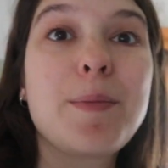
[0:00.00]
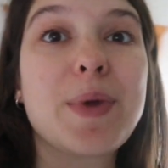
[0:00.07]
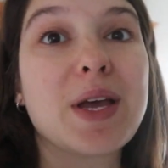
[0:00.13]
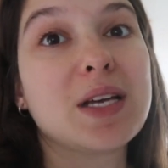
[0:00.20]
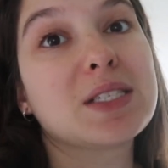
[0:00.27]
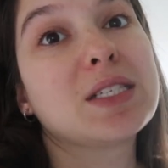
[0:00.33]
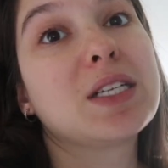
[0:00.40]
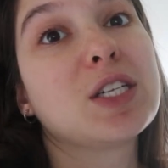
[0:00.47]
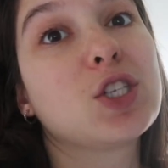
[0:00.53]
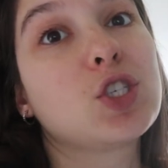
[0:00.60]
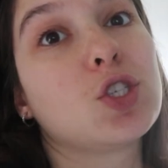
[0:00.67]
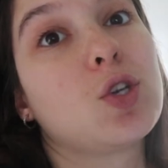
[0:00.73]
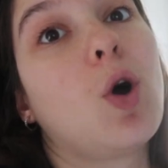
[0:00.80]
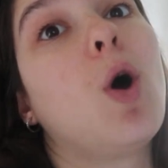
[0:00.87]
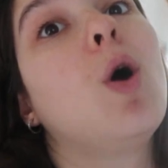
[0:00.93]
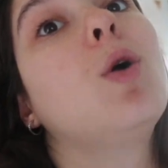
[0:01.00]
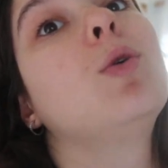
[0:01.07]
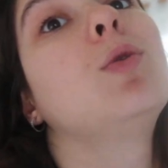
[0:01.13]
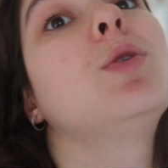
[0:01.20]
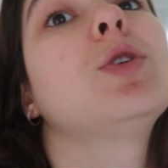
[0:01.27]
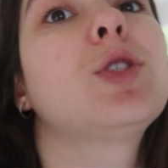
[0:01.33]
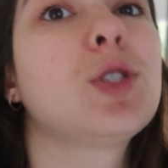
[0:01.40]
because it is
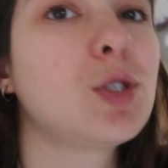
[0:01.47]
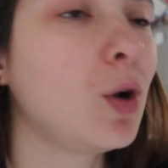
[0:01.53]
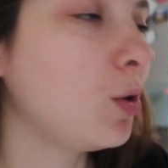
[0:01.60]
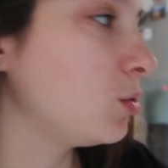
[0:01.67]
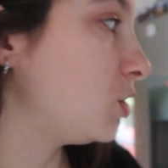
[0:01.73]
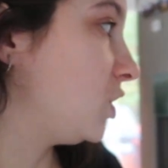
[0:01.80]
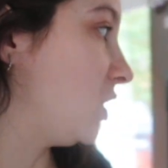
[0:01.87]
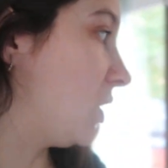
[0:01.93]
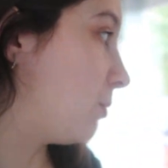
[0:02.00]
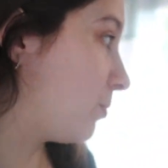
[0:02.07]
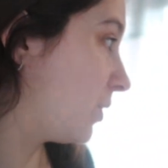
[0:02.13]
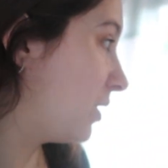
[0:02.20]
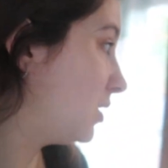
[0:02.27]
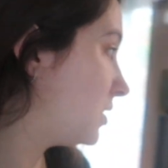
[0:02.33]
so so cheap.